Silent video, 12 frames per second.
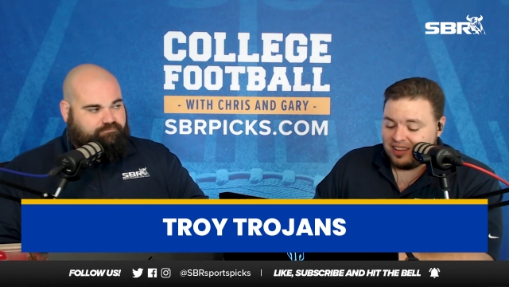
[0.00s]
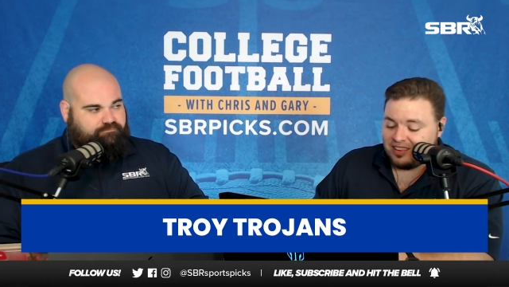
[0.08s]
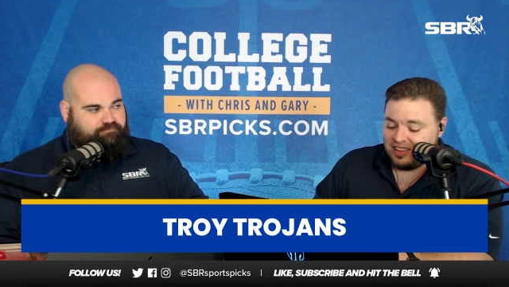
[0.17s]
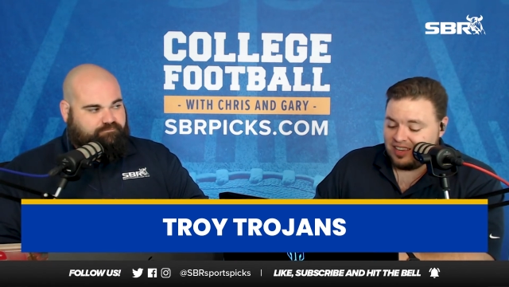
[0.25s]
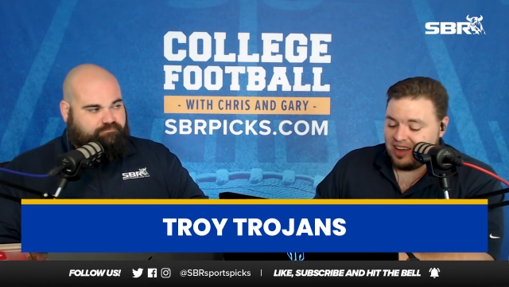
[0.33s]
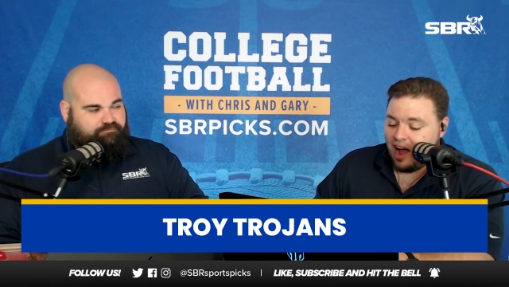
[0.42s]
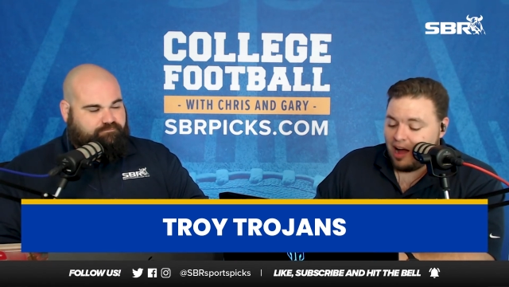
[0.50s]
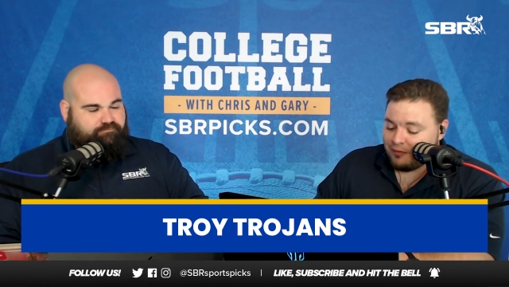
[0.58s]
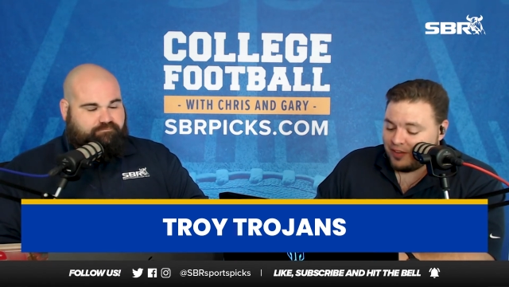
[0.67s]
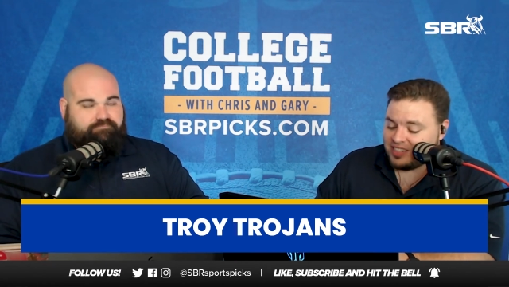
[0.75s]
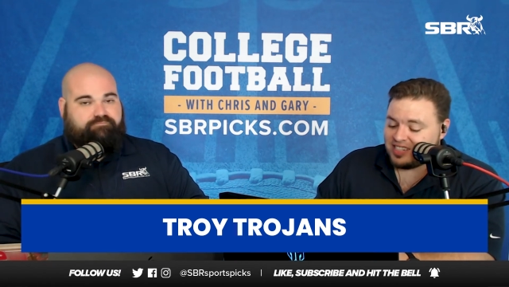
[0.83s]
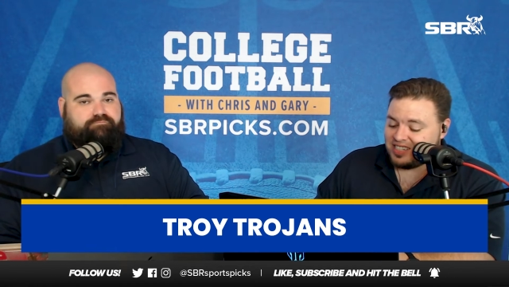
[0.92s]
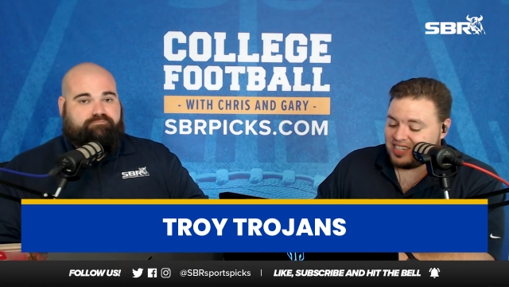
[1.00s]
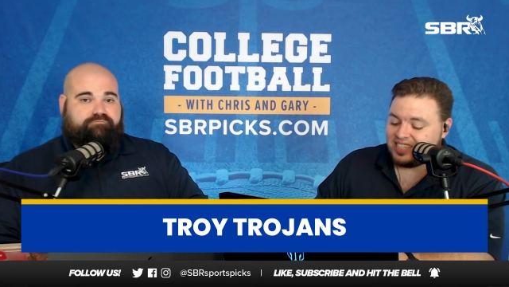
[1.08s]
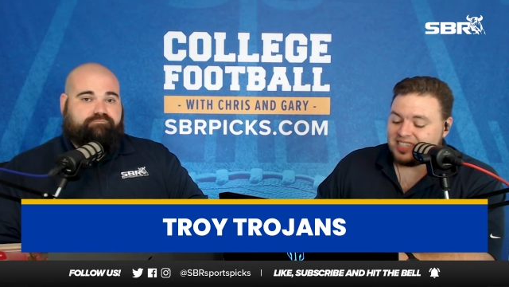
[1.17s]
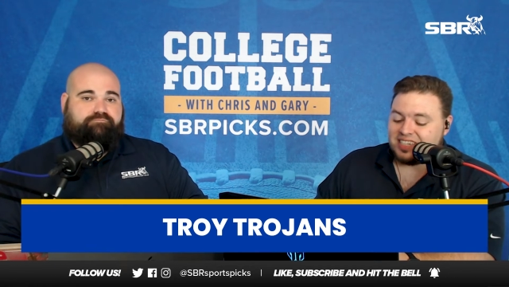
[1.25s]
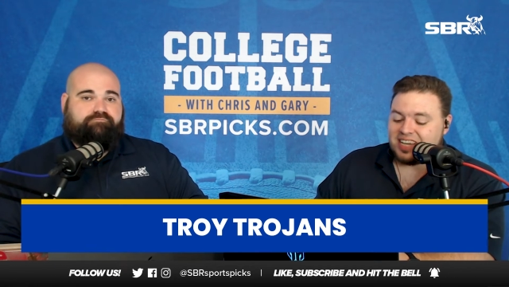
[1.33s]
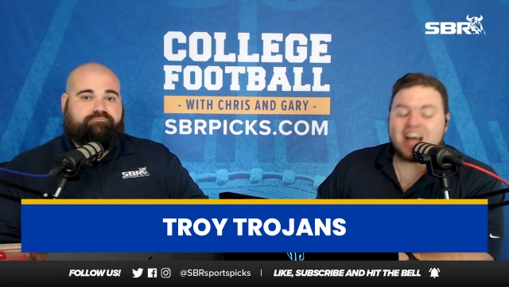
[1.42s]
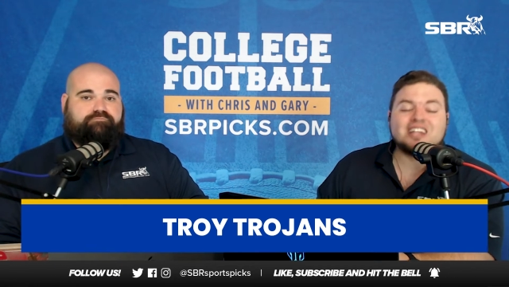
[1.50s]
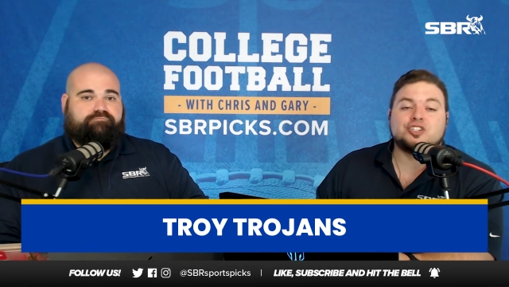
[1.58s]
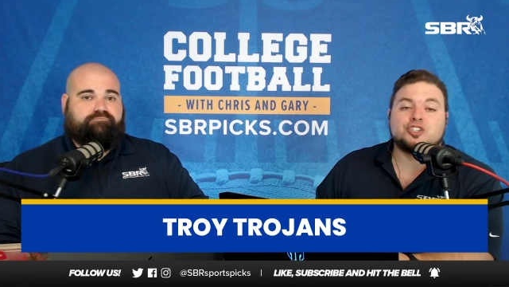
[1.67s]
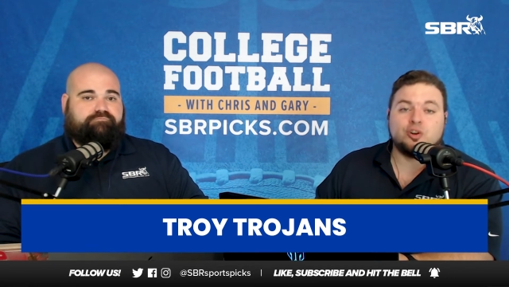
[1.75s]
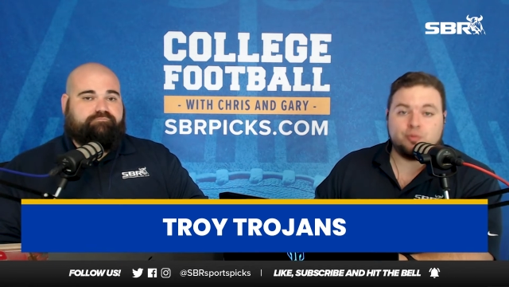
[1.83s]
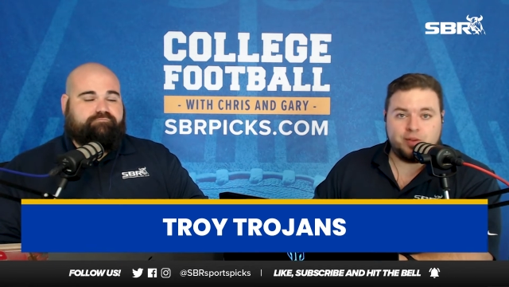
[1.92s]
Speaker 1: The offense did not
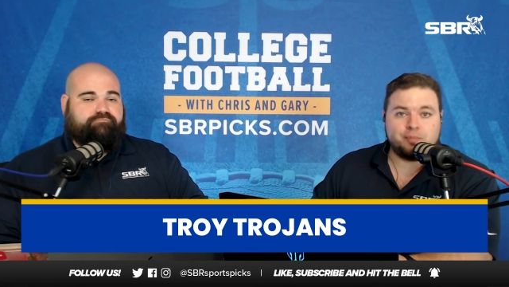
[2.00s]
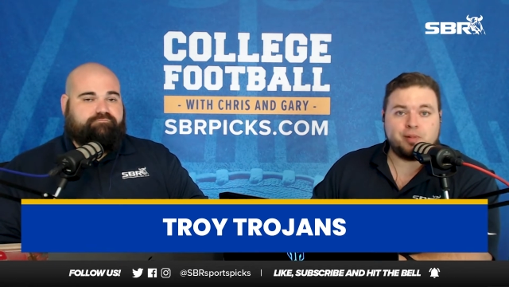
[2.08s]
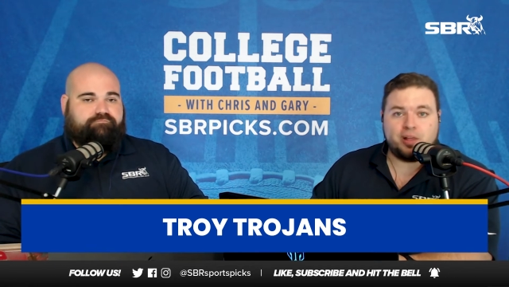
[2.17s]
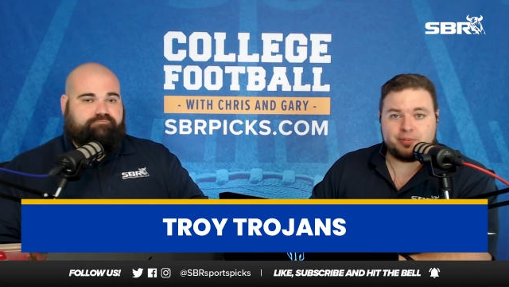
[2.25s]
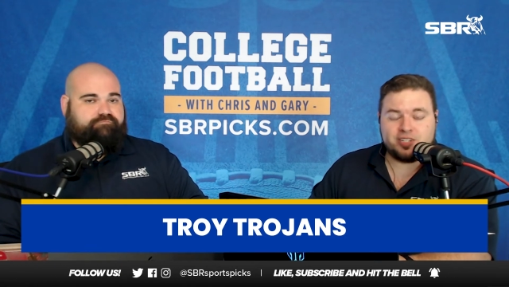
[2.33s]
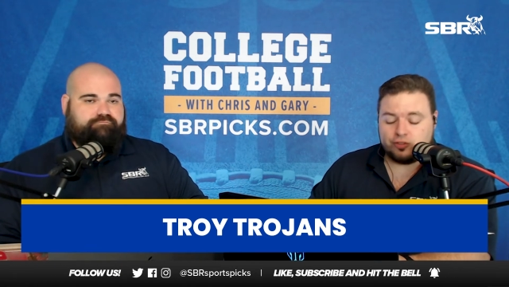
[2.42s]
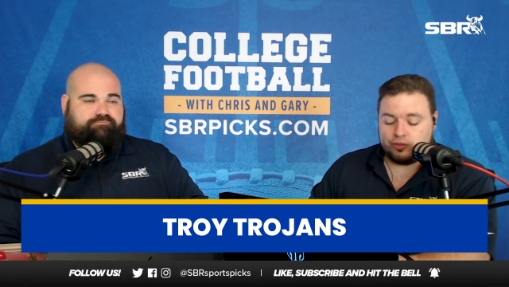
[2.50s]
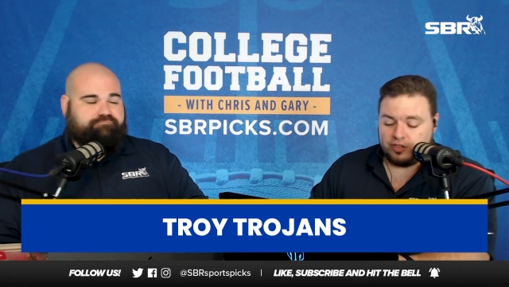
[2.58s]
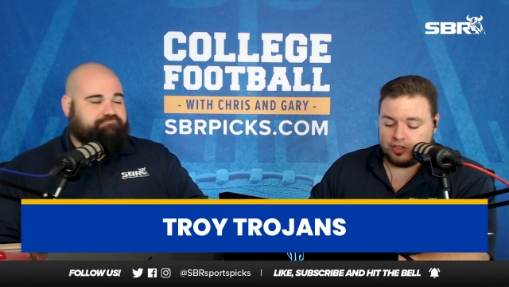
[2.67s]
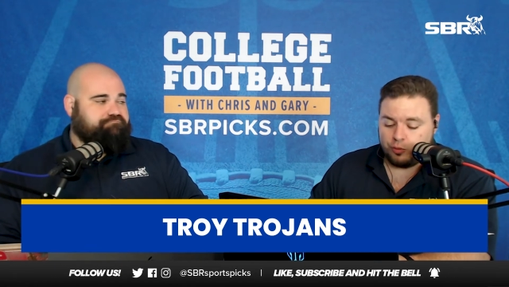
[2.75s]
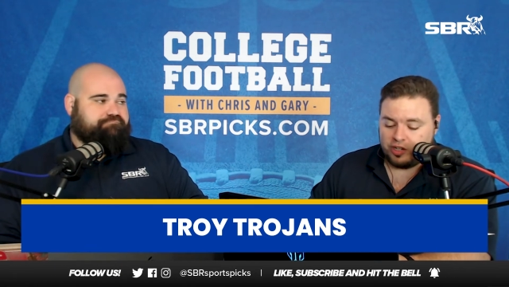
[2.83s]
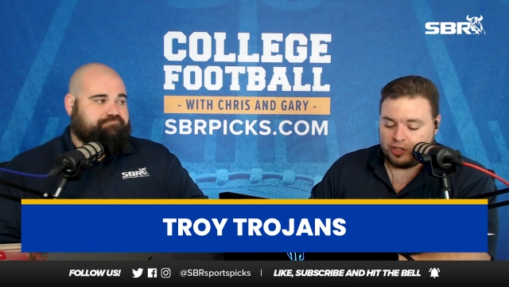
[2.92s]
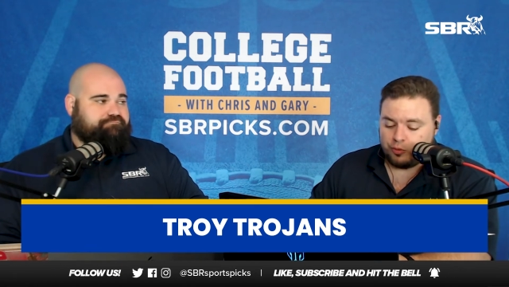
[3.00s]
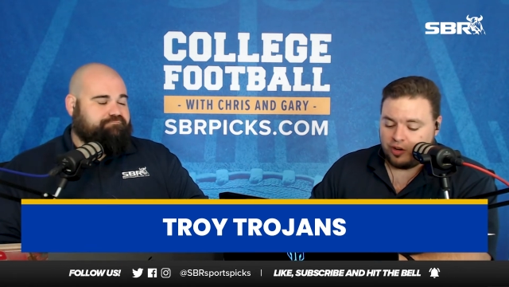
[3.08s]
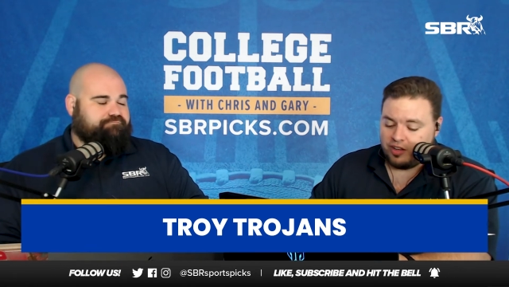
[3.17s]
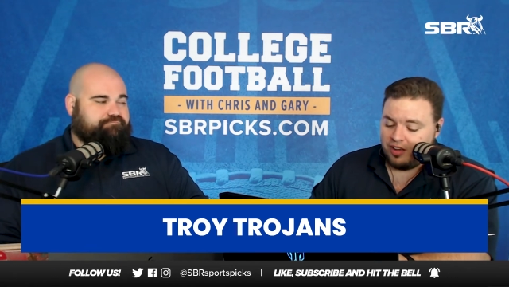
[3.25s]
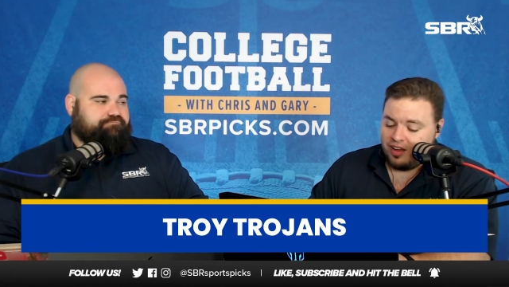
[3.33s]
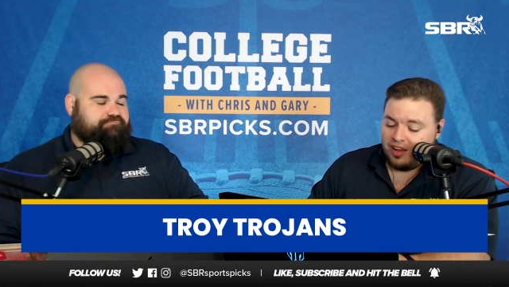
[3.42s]
show big play potential in 2020.